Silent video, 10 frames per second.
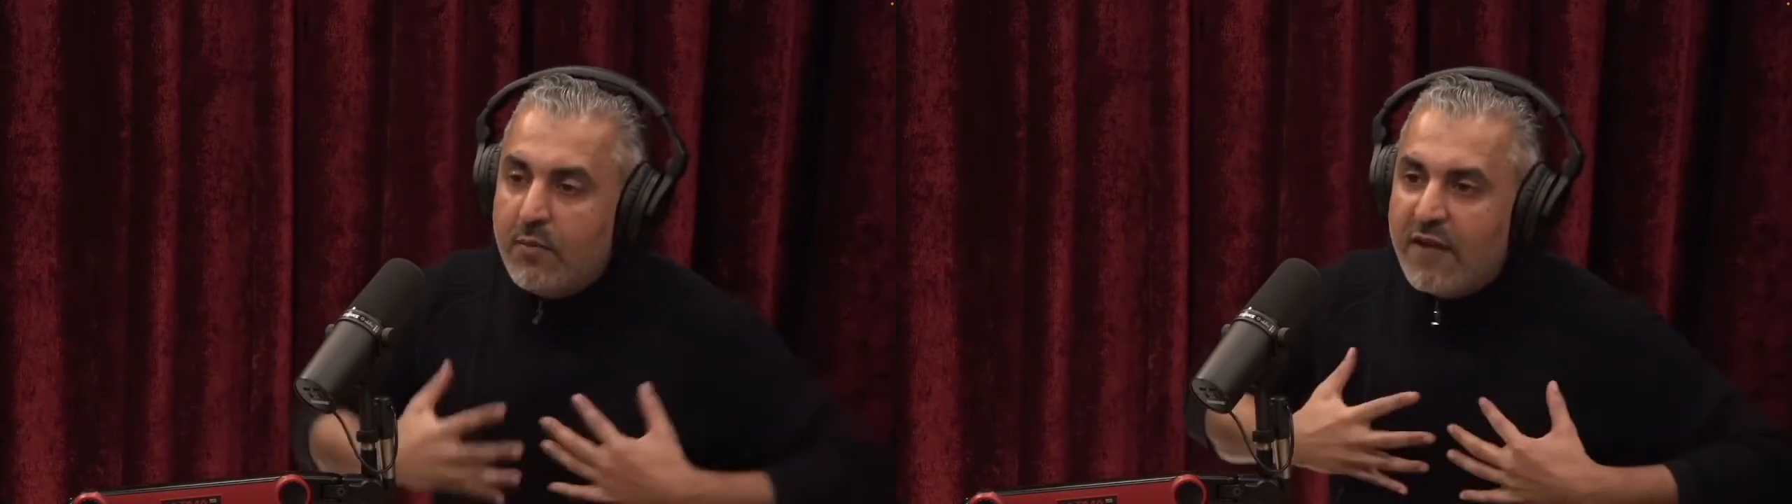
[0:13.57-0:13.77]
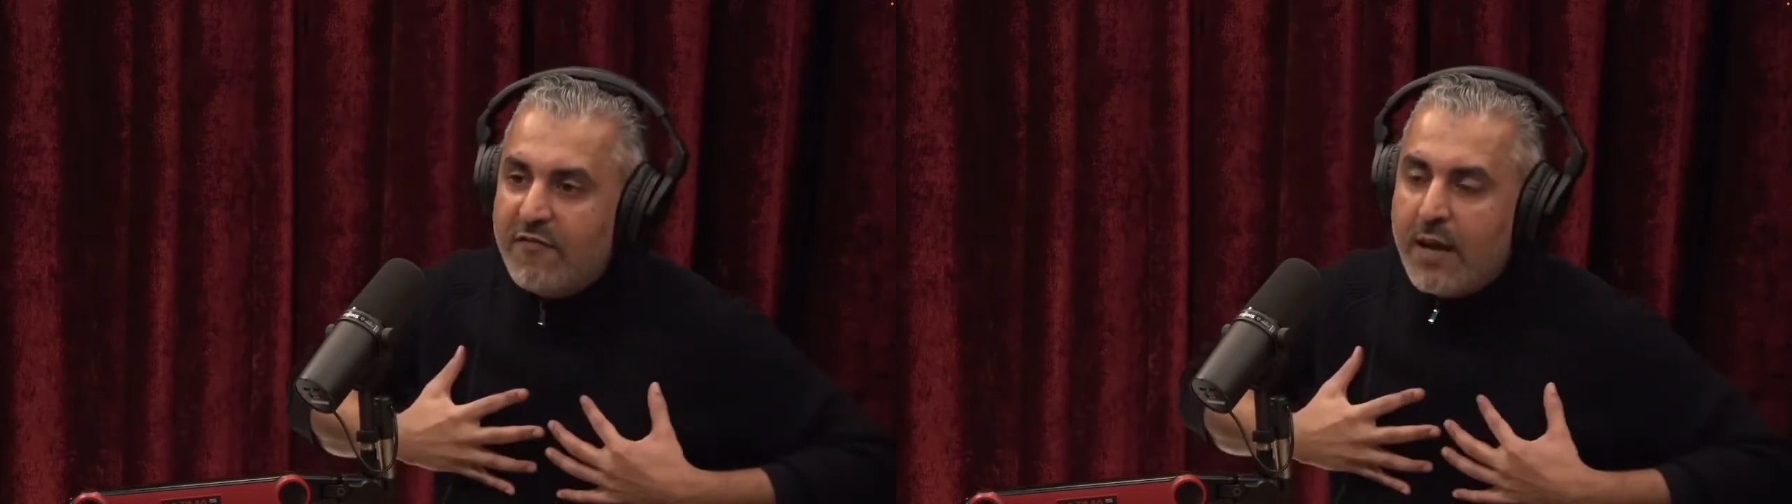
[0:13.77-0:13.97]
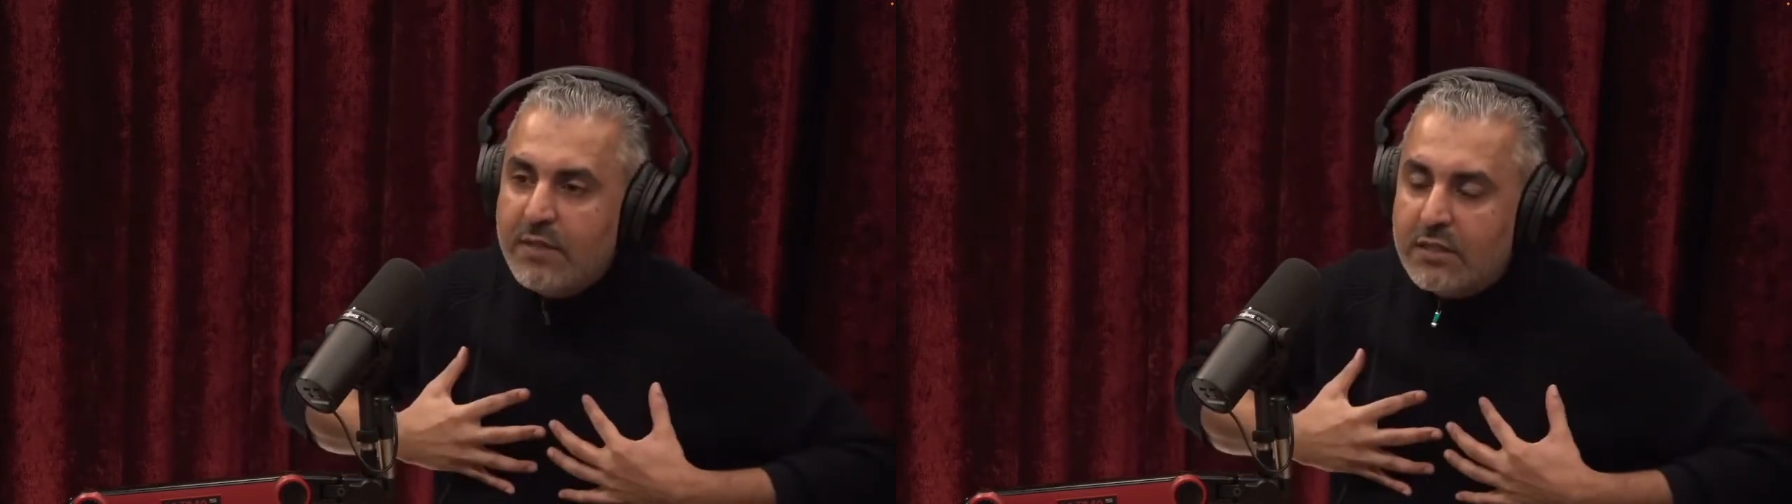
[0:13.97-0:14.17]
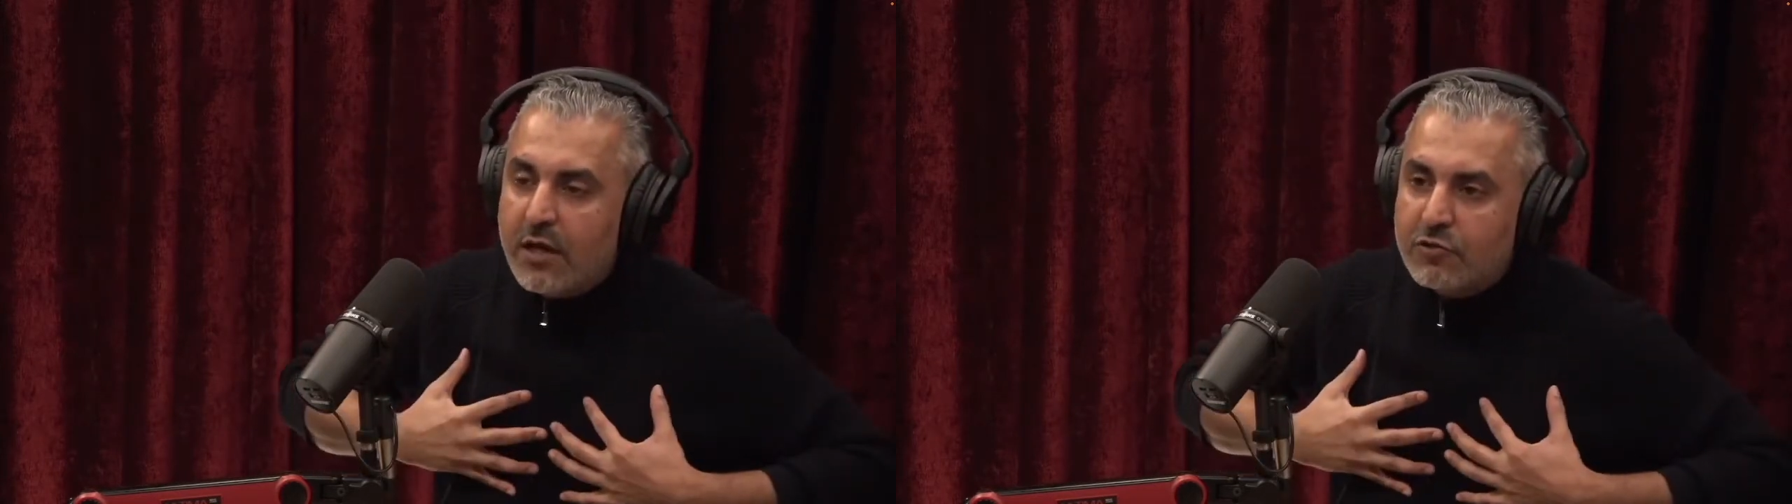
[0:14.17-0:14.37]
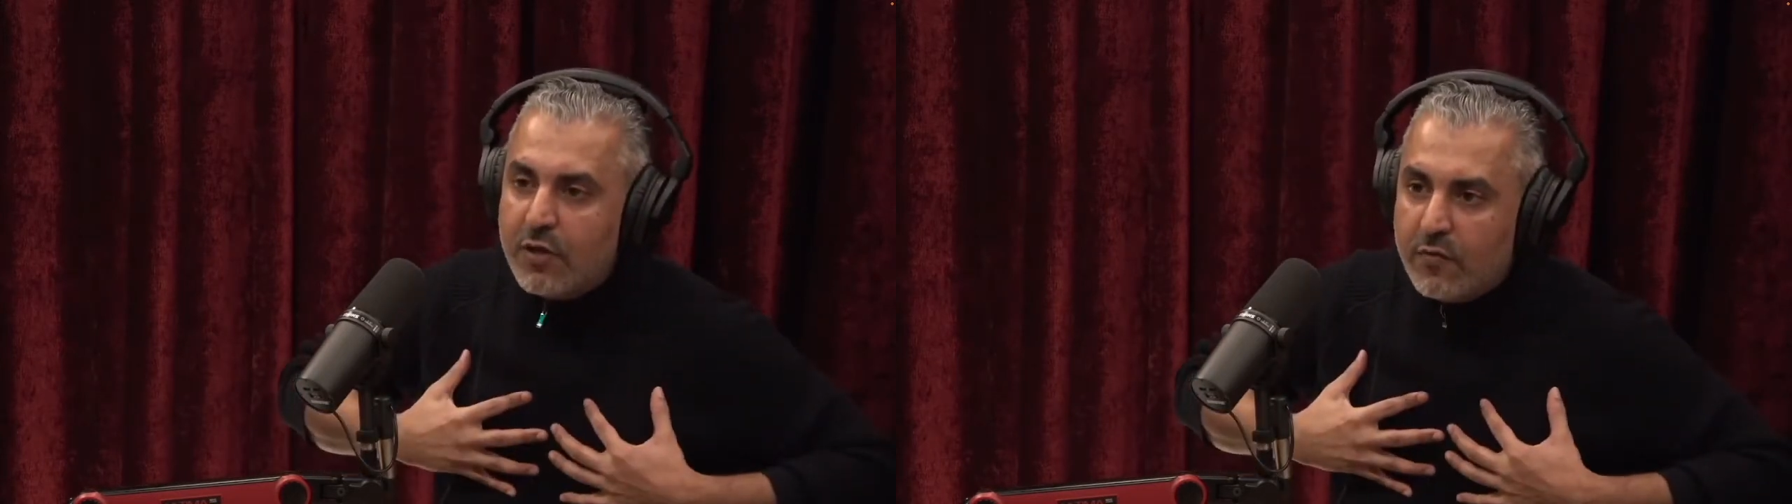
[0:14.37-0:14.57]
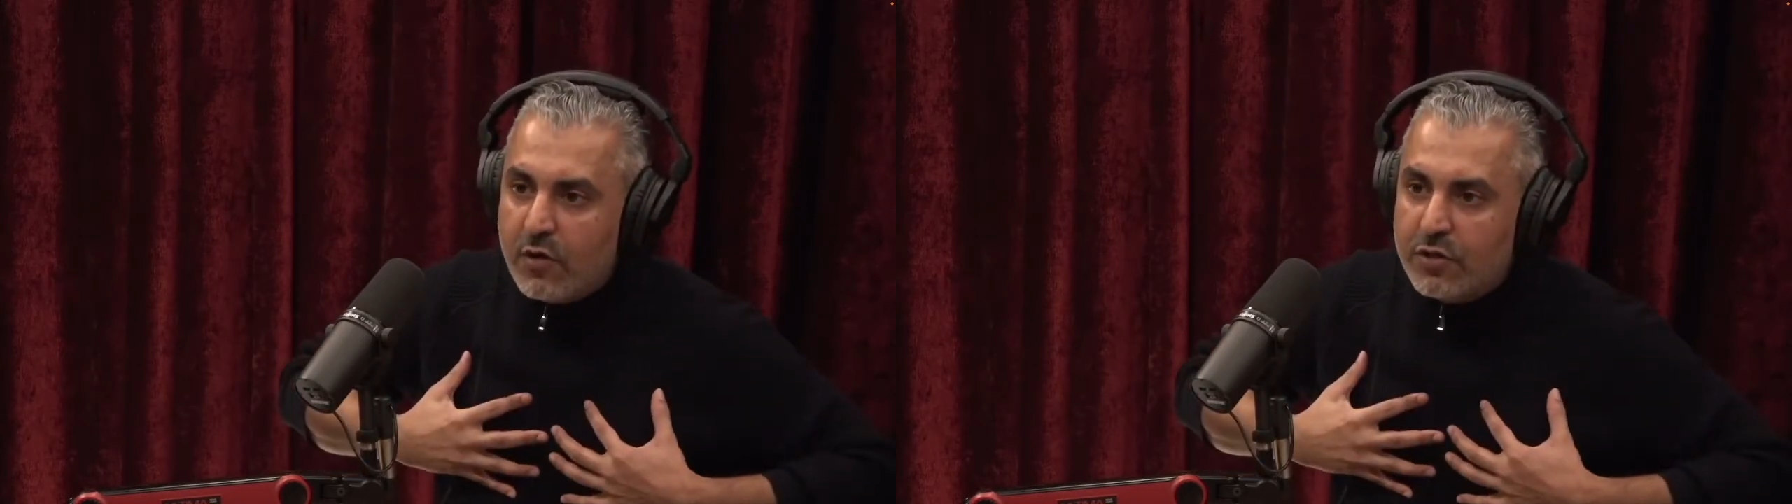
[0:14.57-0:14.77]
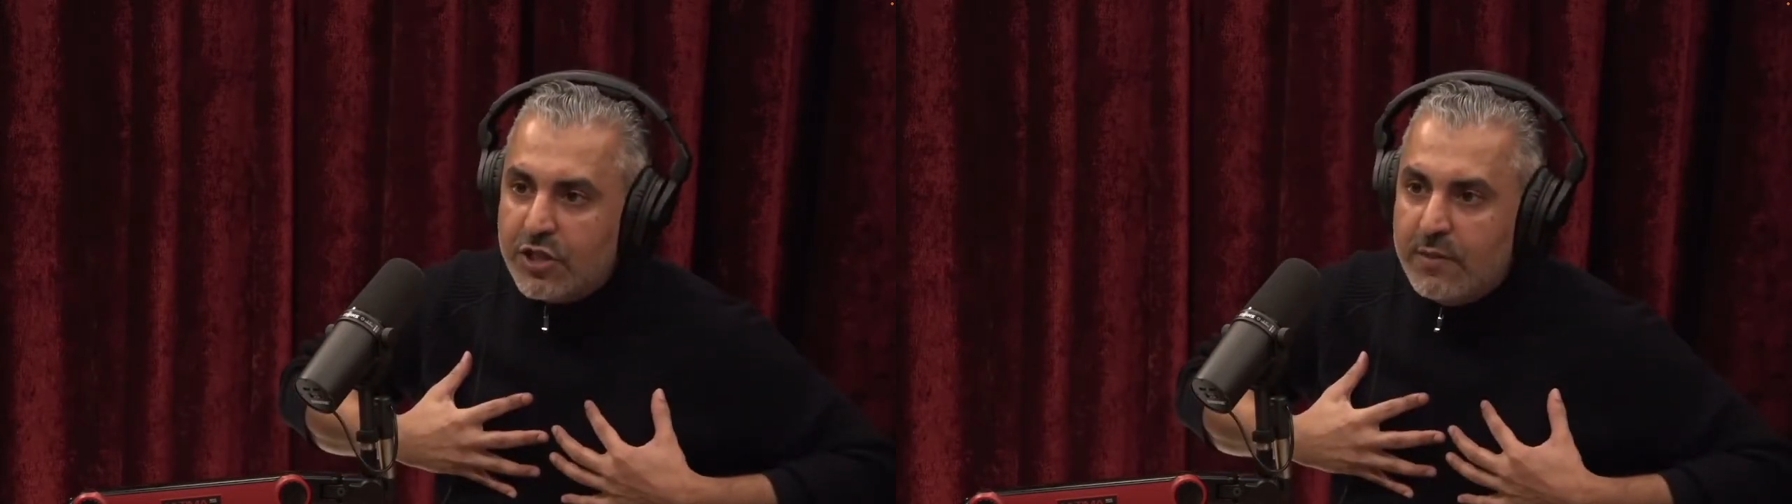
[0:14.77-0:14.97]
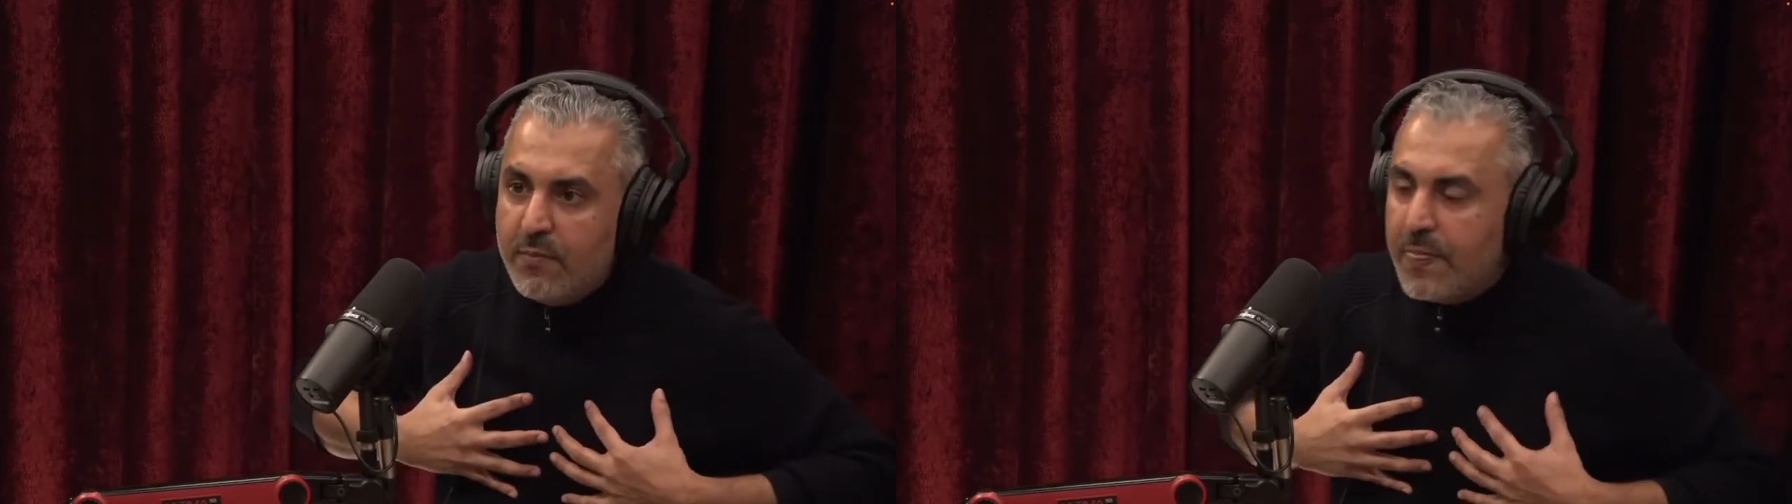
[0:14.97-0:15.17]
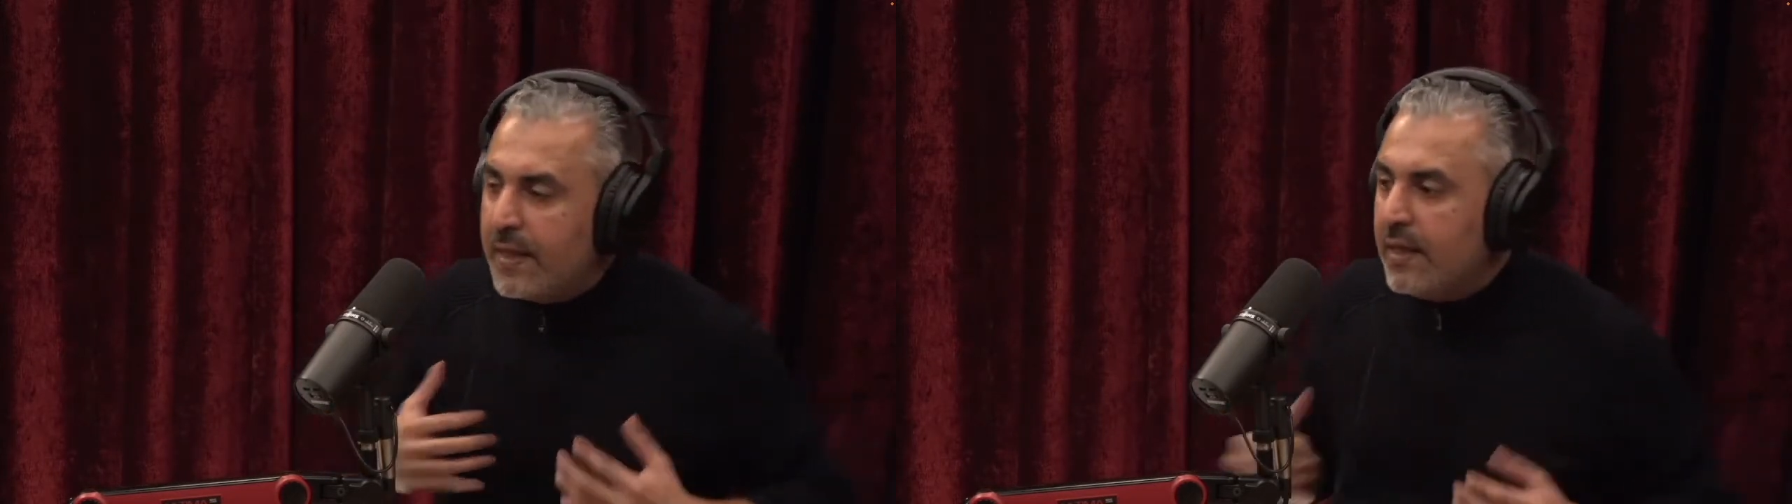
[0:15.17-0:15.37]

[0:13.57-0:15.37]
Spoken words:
my family's country of origin,